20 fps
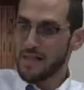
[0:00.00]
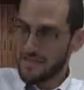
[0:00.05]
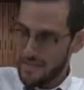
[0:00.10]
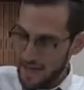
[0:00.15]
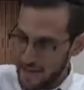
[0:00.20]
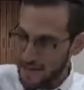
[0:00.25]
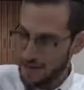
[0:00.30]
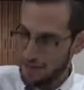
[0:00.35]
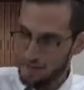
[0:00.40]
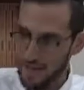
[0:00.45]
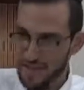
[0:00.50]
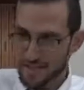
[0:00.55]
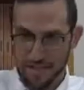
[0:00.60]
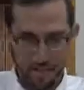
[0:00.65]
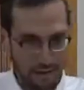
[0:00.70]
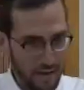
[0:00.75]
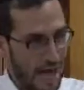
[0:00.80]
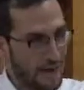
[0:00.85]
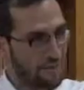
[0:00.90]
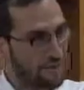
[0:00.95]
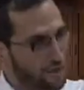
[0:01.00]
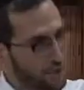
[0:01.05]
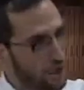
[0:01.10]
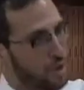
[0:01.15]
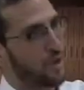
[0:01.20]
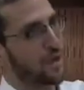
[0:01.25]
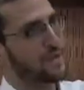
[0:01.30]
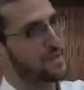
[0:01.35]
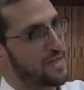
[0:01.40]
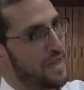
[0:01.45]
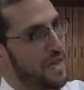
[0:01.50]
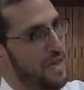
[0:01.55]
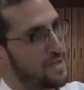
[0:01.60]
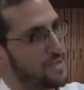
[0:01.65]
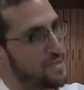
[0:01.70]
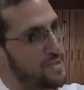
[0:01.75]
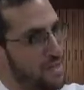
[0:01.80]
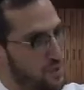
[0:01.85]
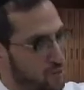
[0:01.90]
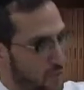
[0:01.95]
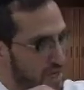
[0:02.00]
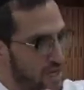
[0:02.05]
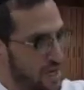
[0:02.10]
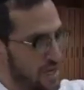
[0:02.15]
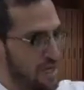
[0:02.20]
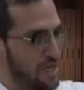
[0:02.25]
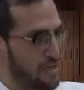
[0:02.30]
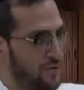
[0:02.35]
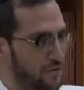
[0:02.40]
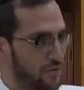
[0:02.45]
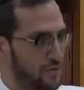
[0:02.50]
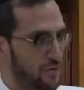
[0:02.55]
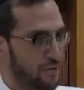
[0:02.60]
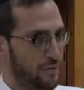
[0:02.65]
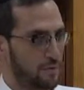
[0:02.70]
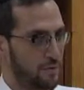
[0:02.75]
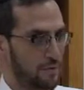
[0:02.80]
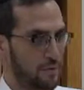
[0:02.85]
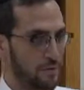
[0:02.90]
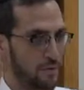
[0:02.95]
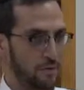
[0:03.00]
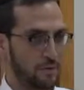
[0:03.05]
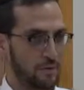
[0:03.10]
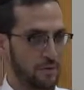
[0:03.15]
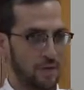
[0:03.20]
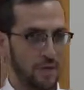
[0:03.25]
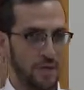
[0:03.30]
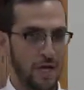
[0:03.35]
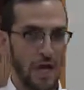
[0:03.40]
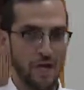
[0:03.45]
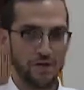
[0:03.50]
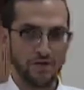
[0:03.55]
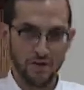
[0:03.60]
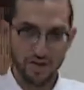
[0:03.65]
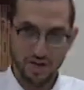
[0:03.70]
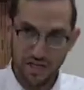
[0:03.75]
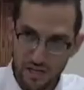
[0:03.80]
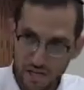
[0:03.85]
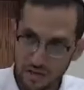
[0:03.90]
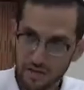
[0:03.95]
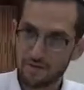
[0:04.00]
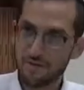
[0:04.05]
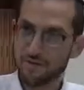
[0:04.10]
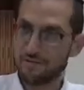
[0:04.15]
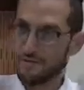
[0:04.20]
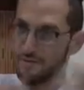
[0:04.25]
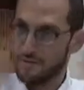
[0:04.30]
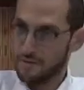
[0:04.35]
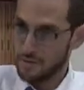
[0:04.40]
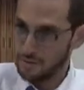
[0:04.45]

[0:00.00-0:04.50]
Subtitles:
The Iker place to light, the Shulchan Aruch says, is where you eat. It should give